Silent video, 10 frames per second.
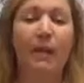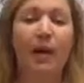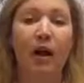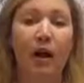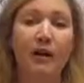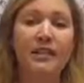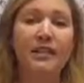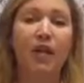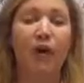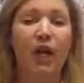but
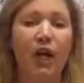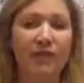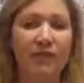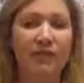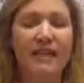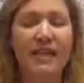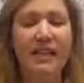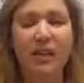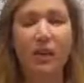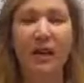also a good 15 to
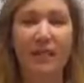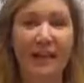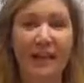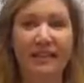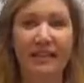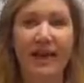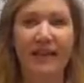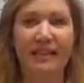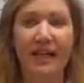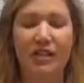20 minutes of
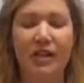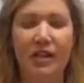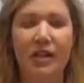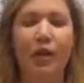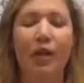that session,